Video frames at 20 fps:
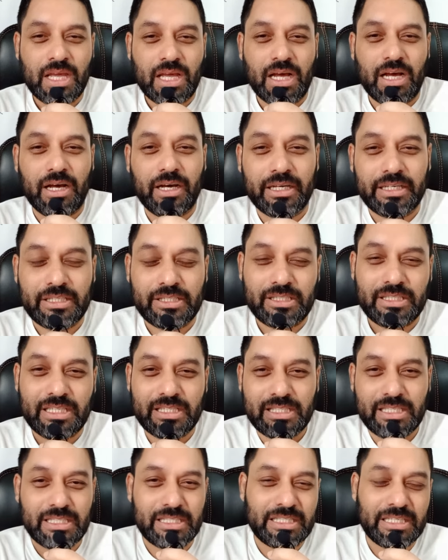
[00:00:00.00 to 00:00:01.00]
it
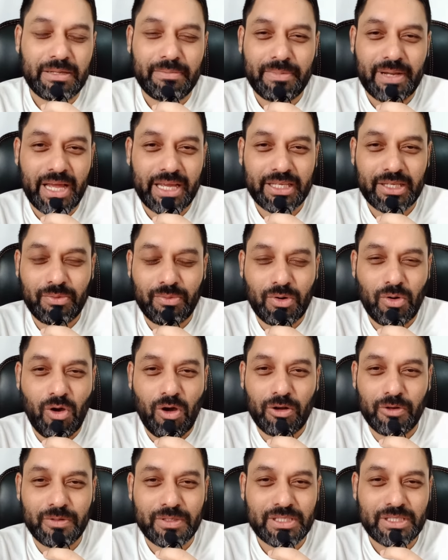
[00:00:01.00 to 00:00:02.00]
doesn't seem like you are
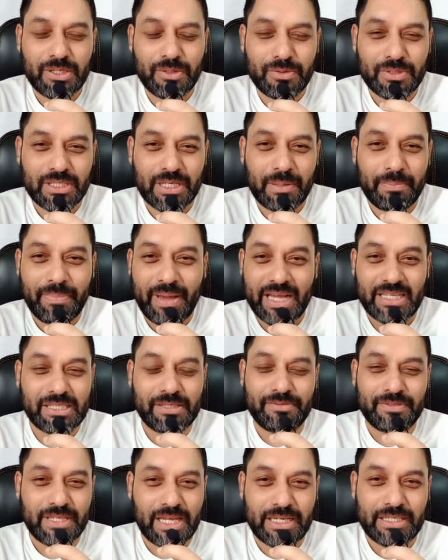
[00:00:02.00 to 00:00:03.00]
always using
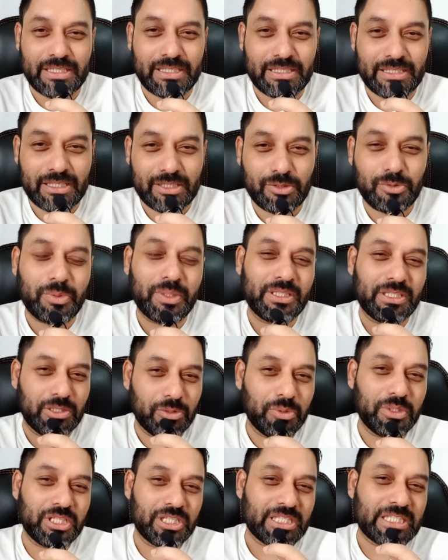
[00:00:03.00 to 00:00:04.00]
passive sentences,
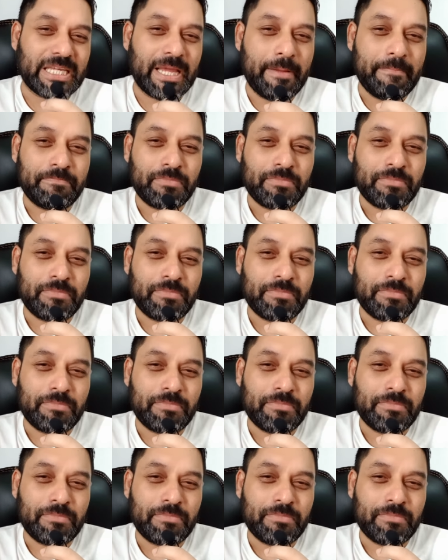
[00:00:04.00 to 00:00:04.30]
which is